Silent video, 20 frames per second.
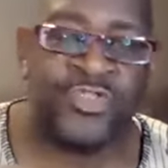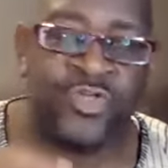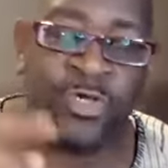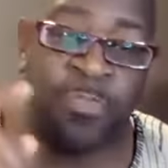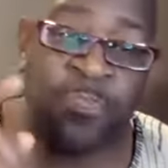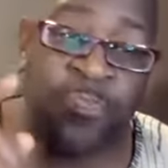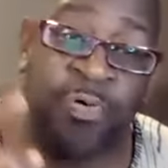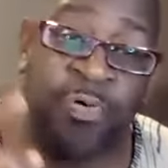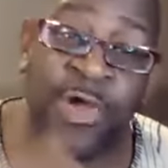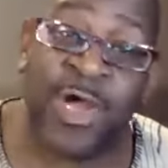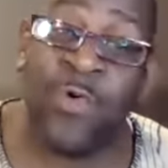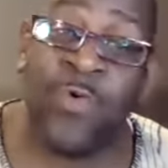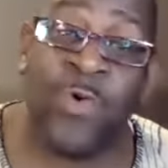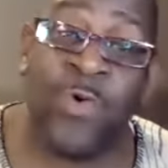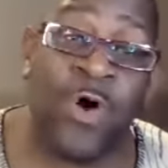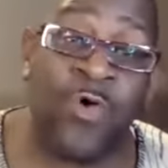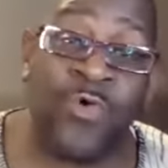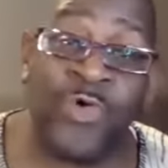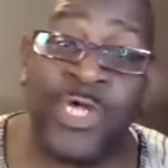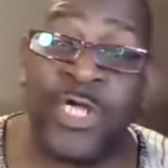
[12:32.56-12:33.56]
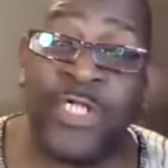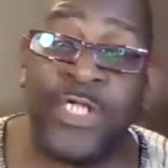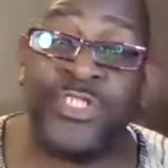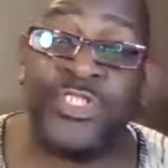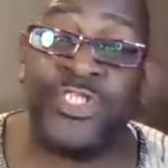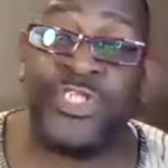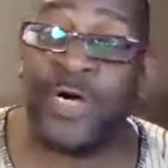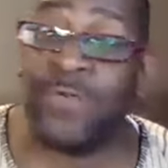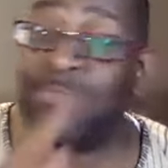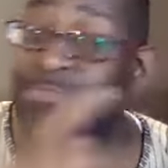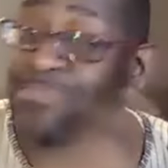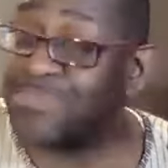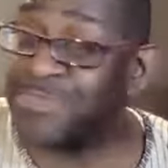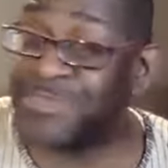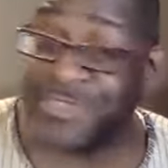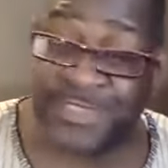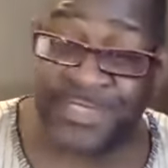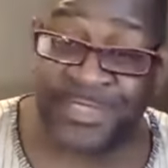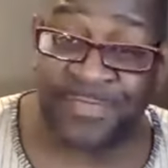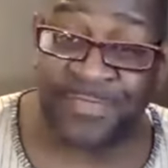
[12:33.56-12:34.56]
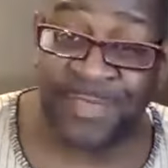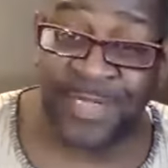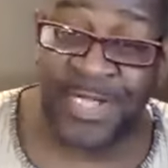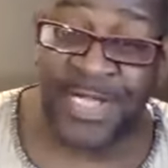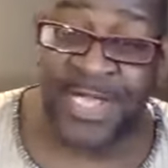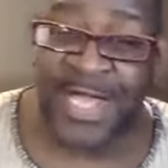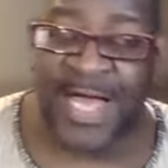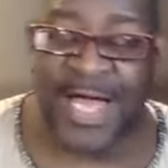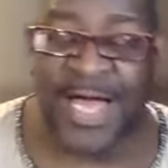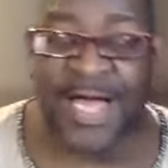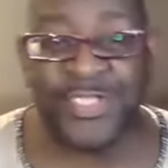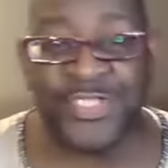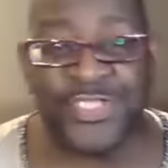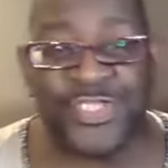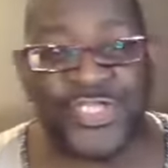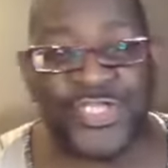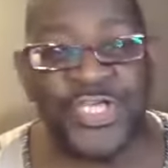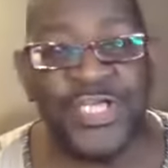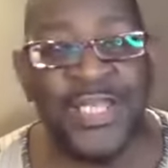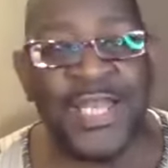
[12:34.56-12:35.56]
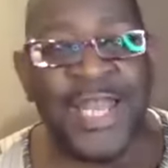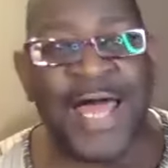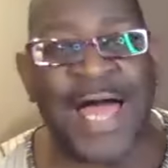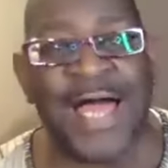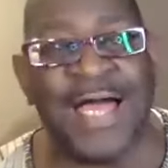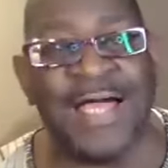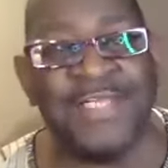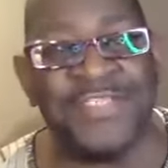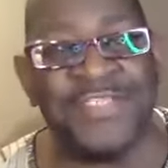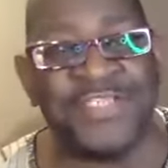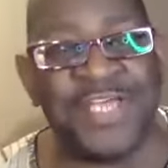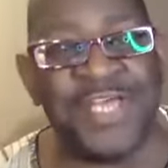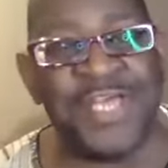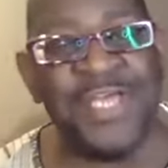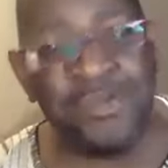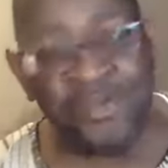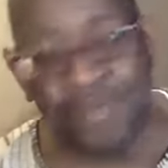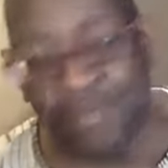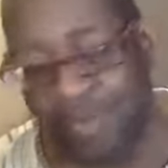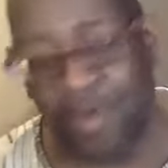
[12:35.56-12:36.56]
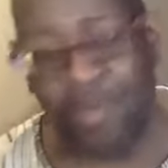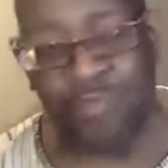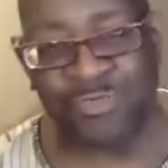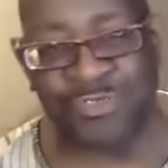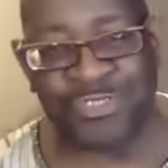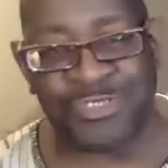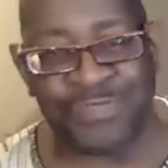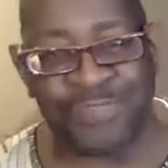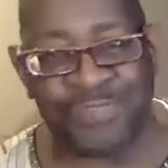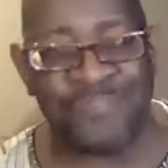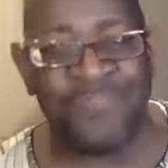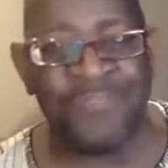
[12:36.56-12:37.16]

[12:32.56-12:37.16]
So the prayer warrior jumps and she lands in the boat.